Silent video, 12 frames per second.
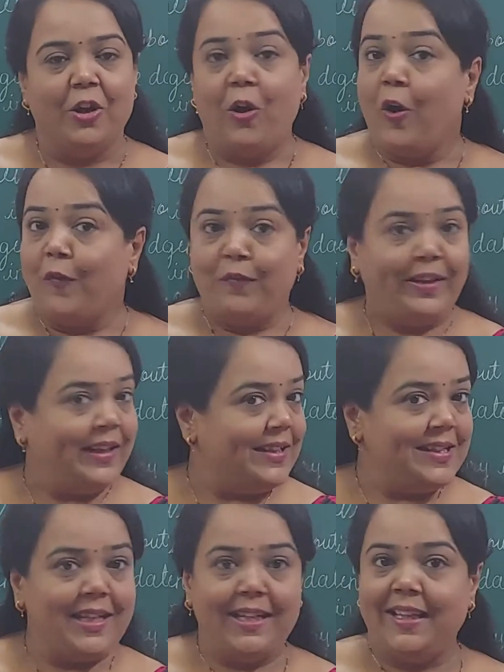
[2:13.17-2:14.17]

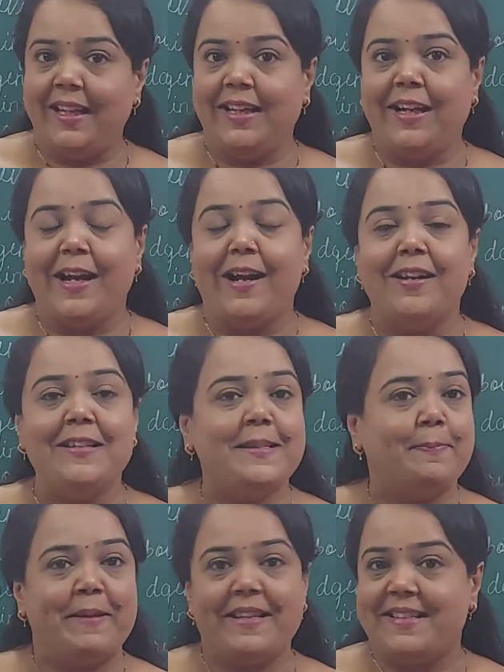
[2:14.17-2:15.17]
Obviously, they can't
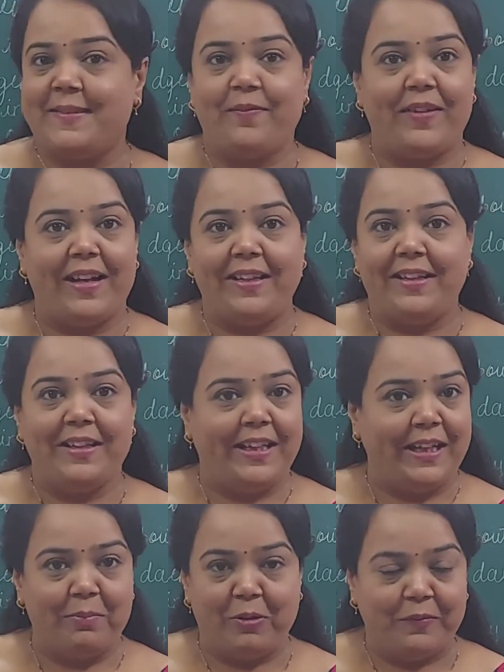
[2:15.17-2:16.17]
specify the
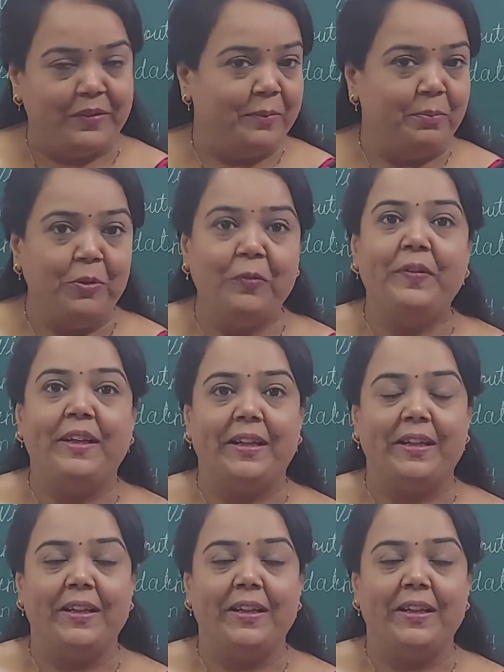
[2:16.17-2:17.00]
name of the movie.